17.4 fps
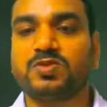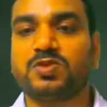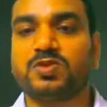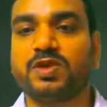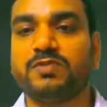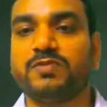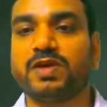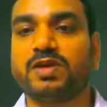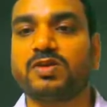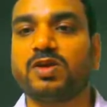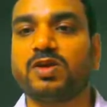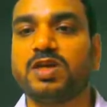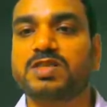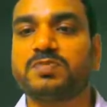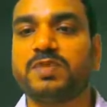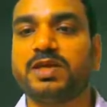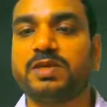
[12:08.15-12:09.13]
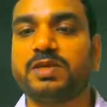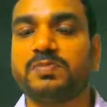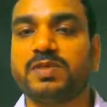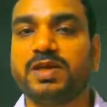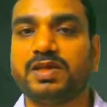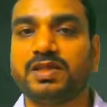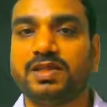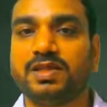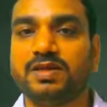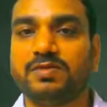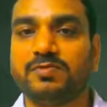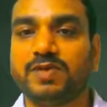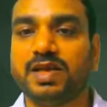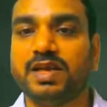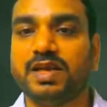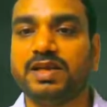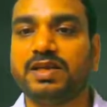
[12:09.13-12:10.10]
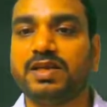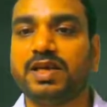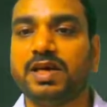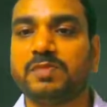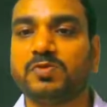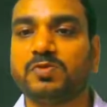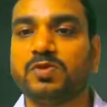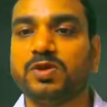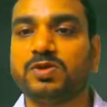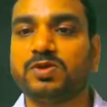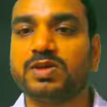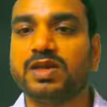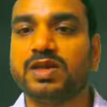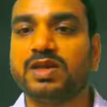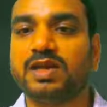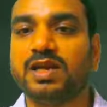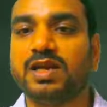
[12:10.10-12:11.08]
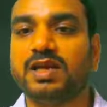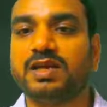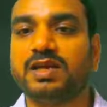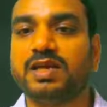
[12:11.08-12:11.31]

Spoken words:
So if I cross multiply the V and T, I am going to get